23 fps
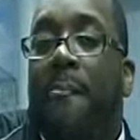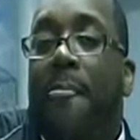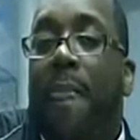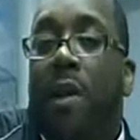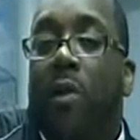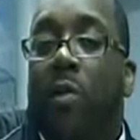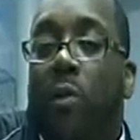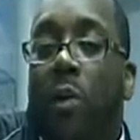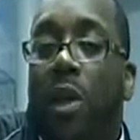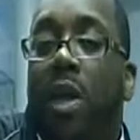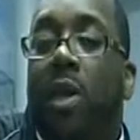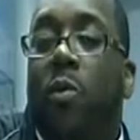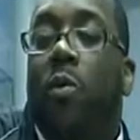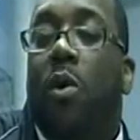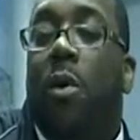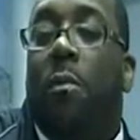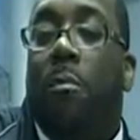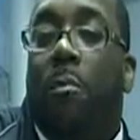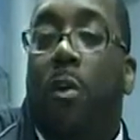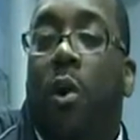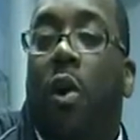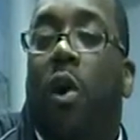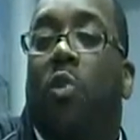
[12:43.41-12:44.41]
that we
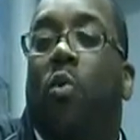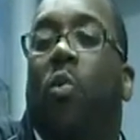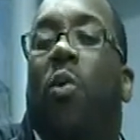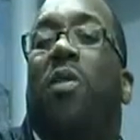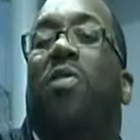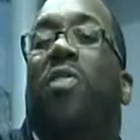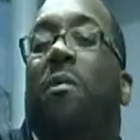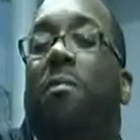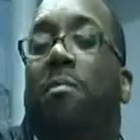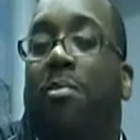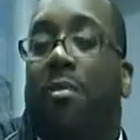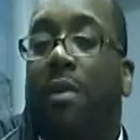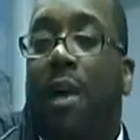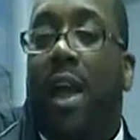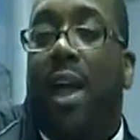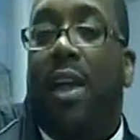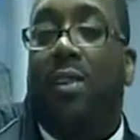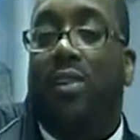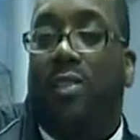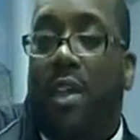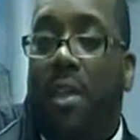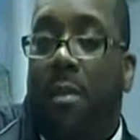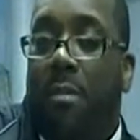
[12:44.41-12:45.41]
were bought with a
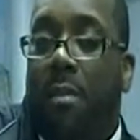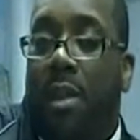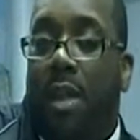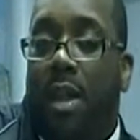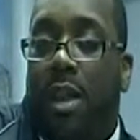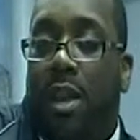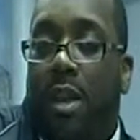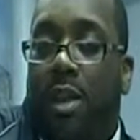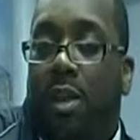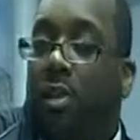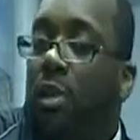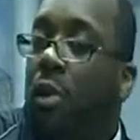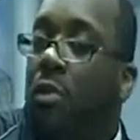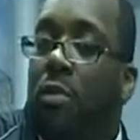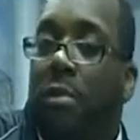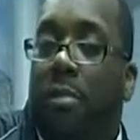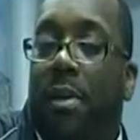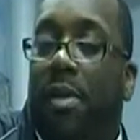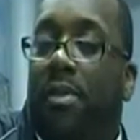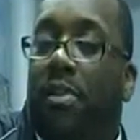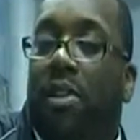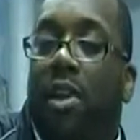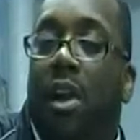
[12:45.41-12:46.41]
price. Amen.
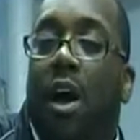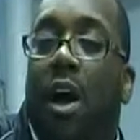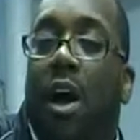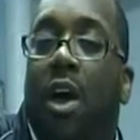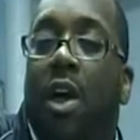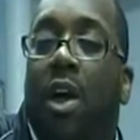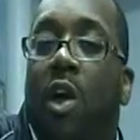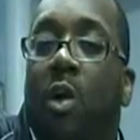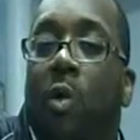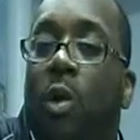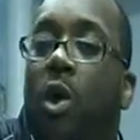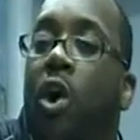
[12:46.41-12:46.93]
Glory be to God.